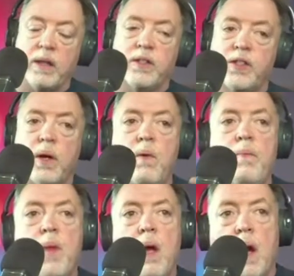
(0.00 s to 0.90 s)
And so
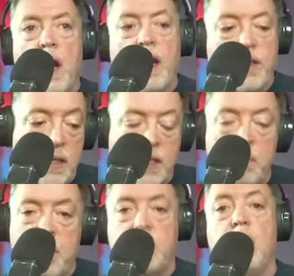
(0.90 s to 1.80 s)
I tested
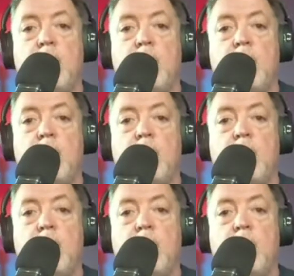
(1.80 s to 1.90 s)
myself